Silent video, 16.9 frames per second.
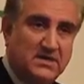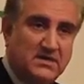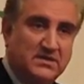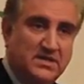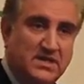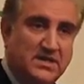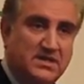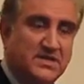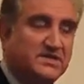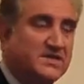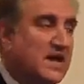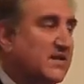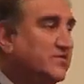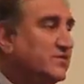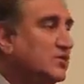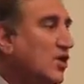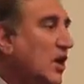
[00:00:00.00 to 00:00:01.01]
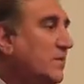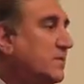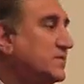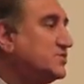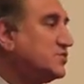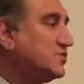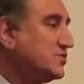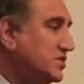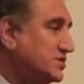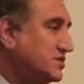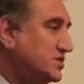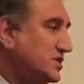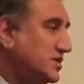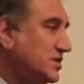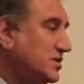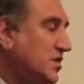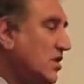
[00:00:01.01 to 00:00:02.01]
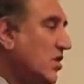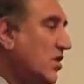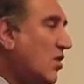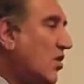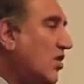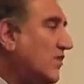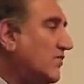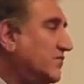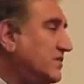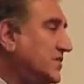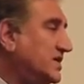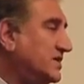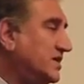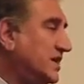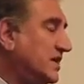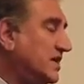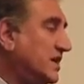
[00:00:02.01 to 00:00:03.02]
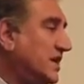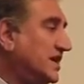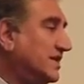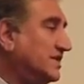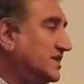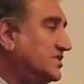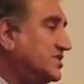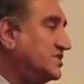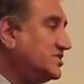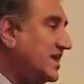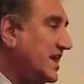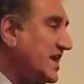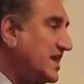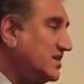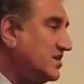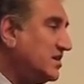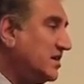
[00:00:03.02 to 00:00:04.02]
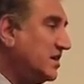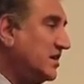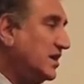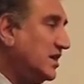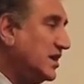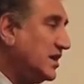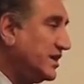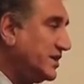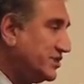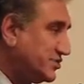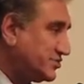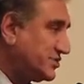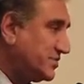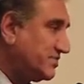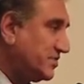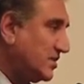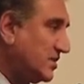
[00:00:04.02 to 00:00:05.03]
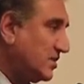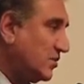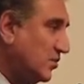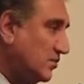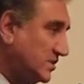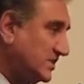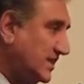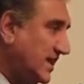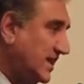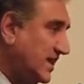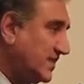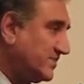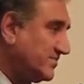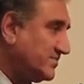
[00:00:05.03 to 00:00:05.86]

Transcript: They didn't have the opportunity of meeting the detained leadership over there.